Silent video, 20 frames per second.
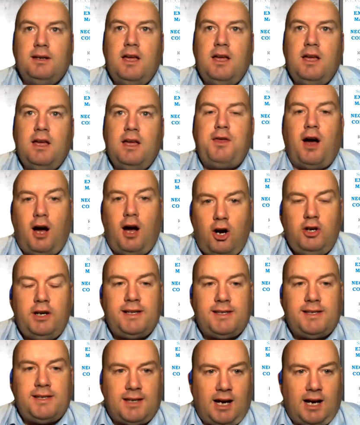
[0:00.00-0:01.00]
The only
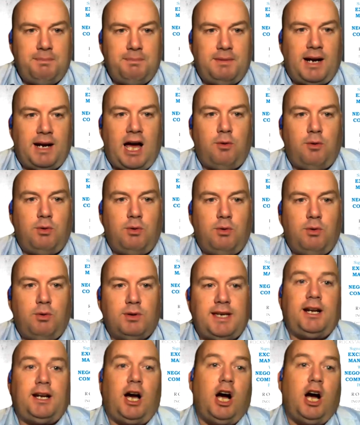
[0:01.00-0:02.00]
time that I will take
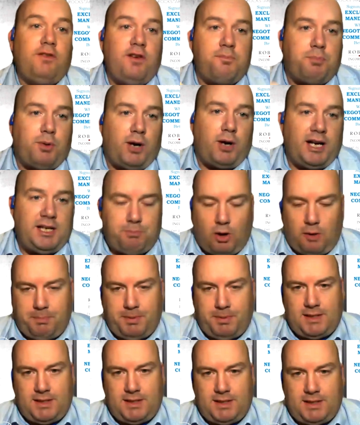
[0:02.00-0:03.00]
an overpriced
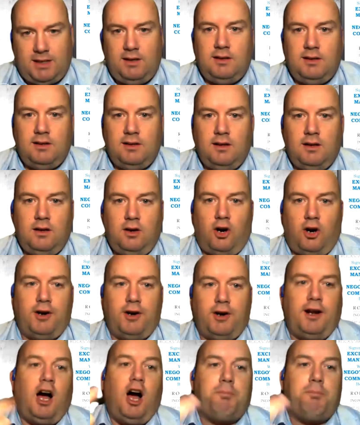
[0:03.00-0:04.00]
property on
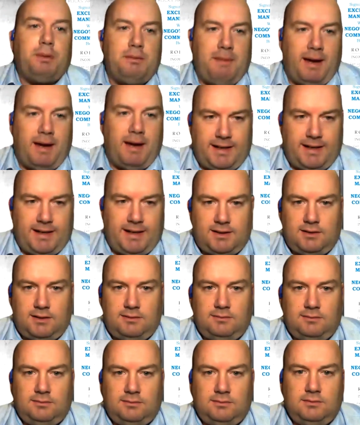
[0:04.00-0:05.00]
an open mandate
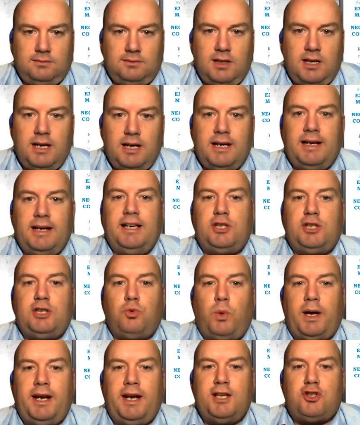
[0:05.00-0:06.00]
is
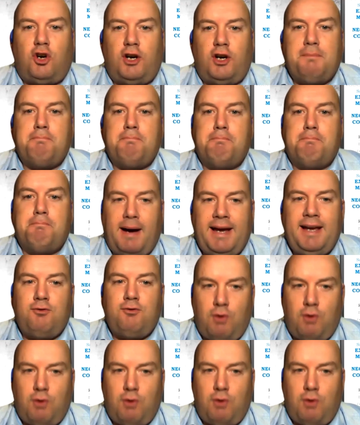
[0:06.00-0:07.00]
when it's on a
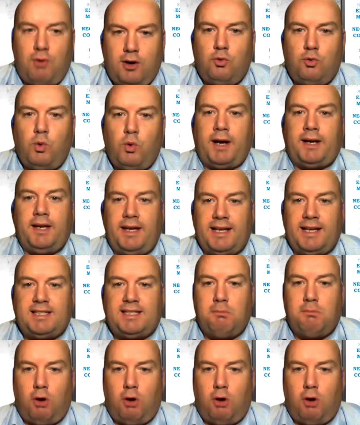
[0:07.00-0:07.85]
main road where I can get some